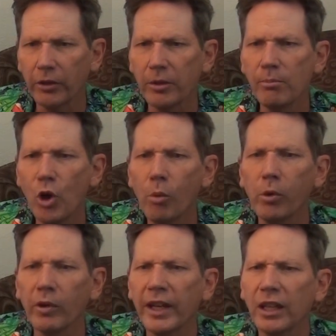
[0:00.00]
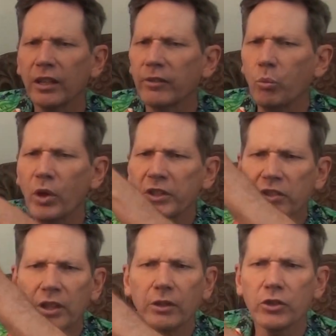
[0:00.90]
the mobile, hanging from one
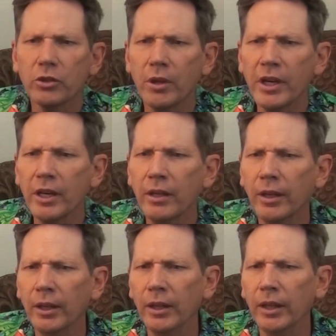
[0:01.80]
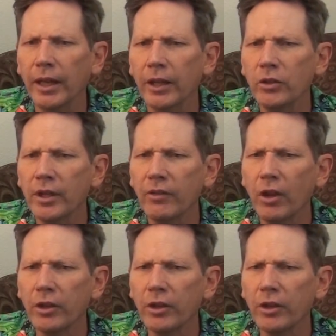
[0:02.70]
single string, and you have all